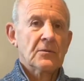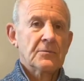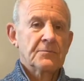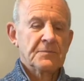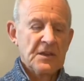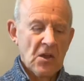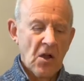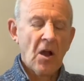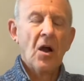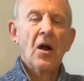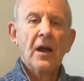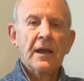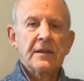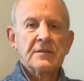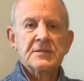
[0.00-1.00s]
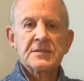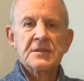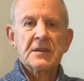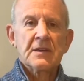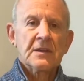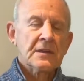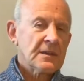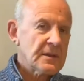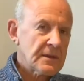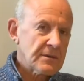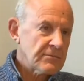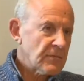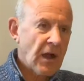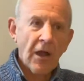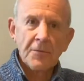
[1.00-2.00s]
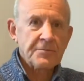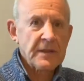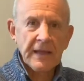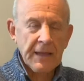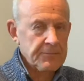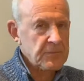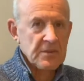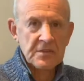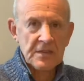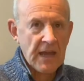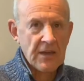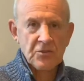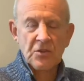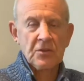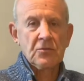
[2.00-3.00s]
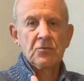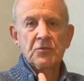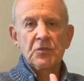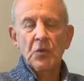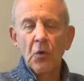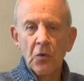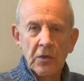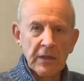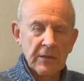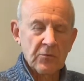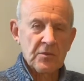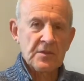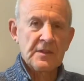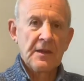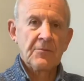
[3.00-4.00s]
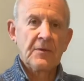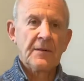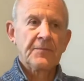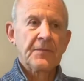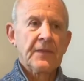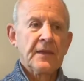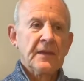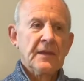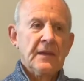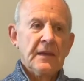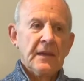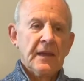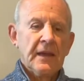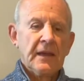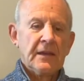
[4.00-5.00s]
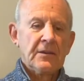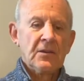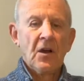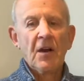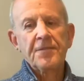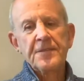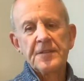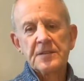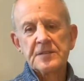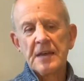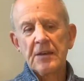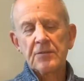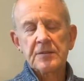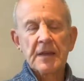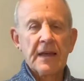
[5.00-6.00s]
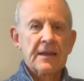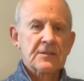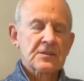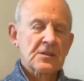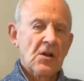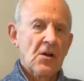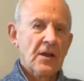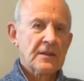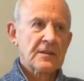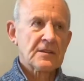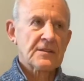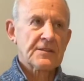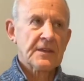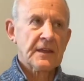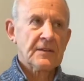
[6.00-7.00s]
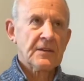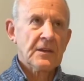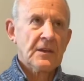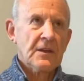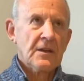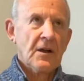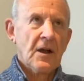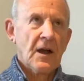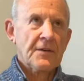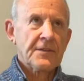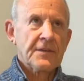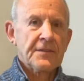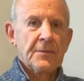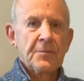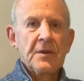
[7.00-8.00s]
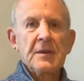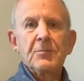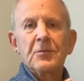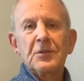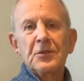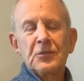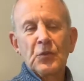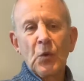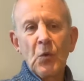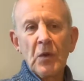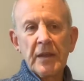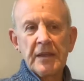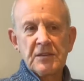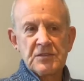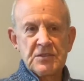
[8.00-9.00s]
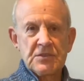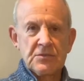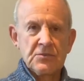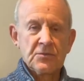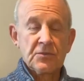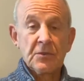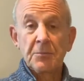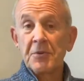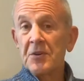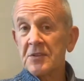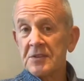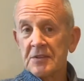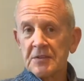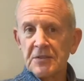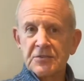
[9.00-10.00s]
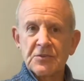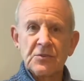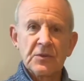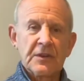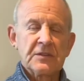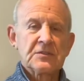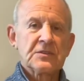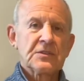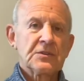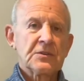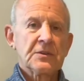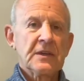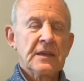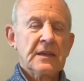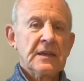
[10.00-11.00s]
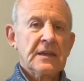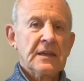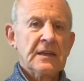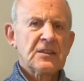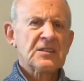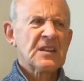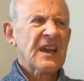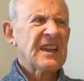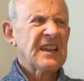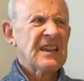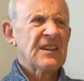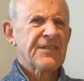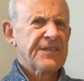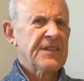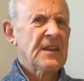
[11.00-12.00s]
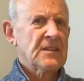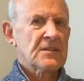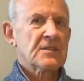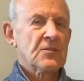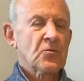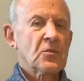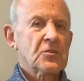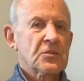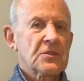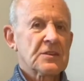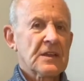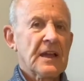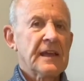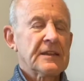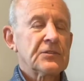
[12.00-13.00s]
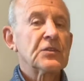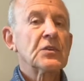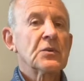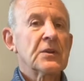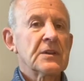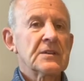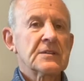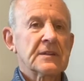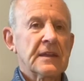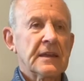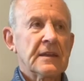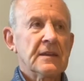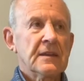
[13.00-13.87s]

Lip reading: behind opening up discussion or talking with someone. And often the telltale sign is that either the people you're talking to or the person you're talking to is taking offense at what you're saying too easily.